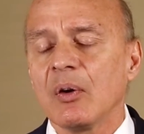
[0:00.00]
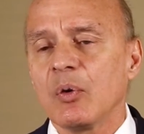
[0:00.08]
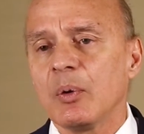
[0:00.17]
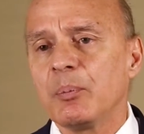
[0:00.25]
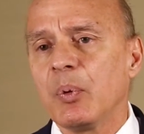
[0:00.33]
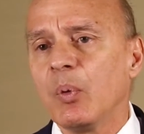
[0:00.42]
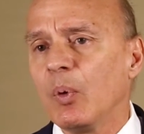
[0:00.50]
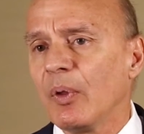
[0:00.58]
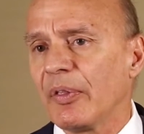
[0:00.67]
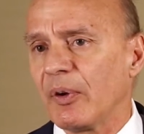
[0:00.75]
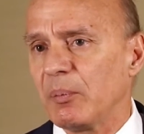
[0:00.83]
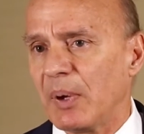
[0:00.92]
could
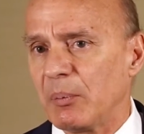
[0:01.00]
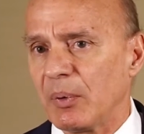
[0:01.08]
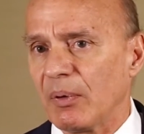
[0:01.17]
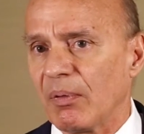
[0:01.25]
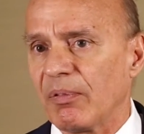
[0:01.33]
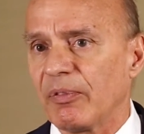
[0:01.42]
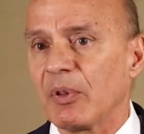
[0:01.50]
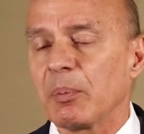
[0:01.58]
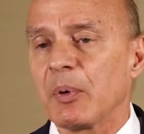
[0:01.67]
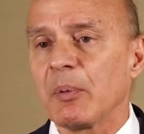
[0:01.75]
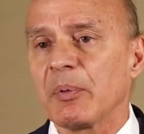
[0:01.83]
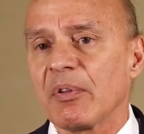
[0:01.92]
pool their members for the
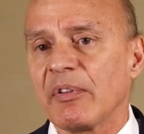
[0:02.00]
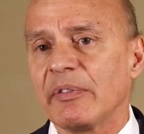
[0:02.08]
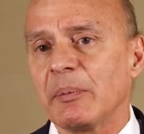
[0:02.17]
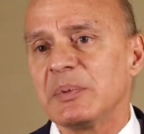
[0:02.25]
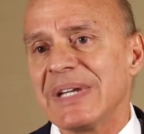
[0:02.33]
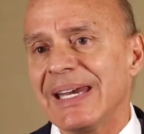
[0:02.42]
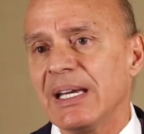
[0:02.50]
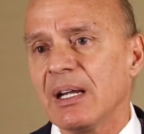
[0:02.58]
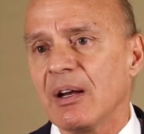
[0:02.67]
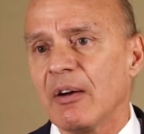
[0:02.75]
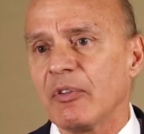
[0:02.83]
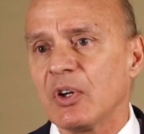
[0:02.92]
purpose of
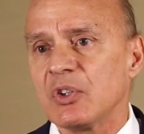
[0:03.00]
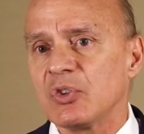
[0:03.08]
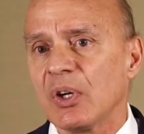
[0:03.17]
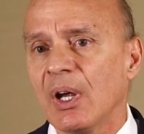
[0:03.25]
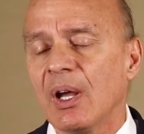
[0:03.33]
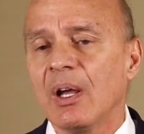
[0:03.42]
obtaining coverage